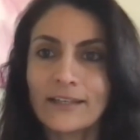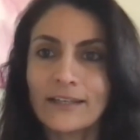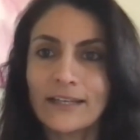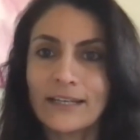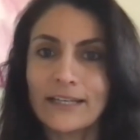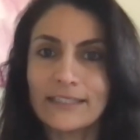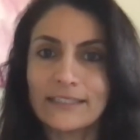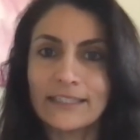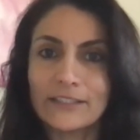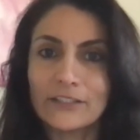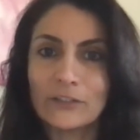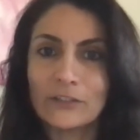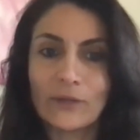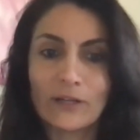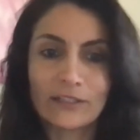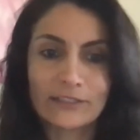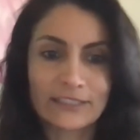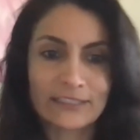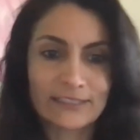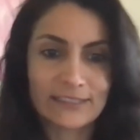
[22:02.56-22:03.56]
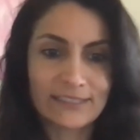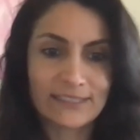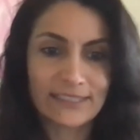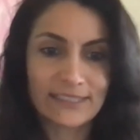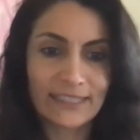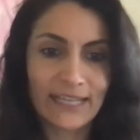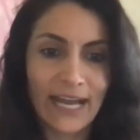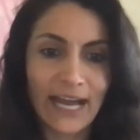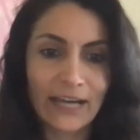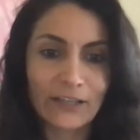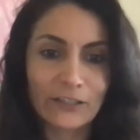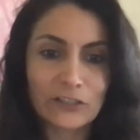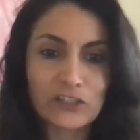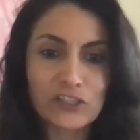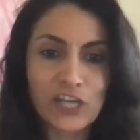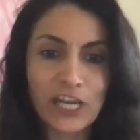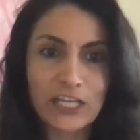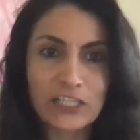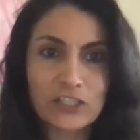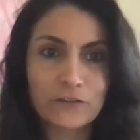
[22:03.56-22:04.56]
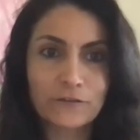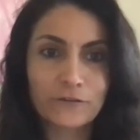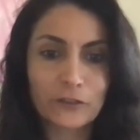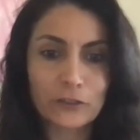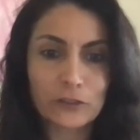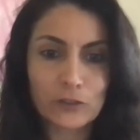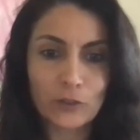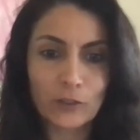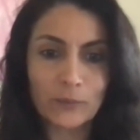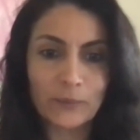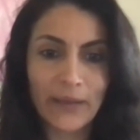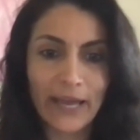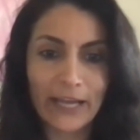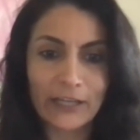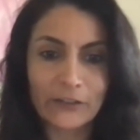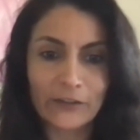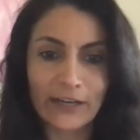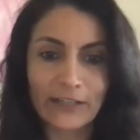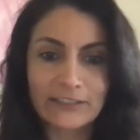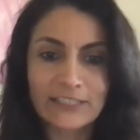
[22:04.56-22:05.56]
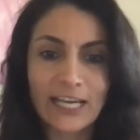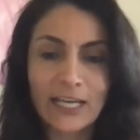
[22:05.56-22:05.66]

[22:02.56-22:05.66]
And then you all can see how to change a virtual background.